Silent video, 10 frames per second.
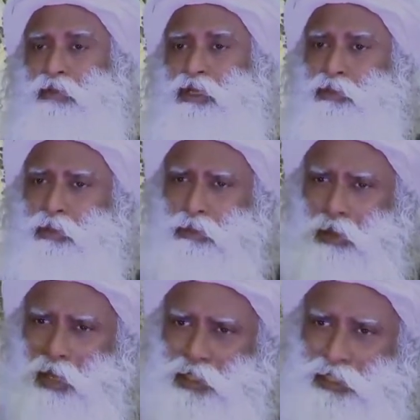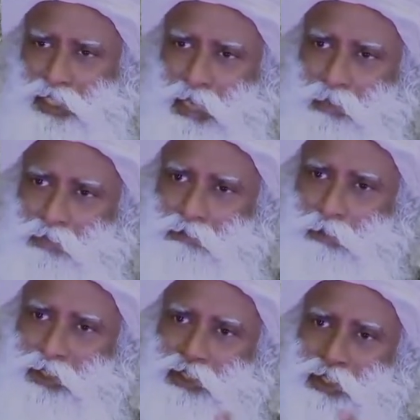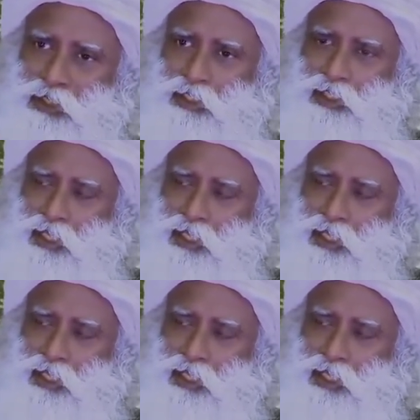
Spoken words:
But your thought is coming from a certain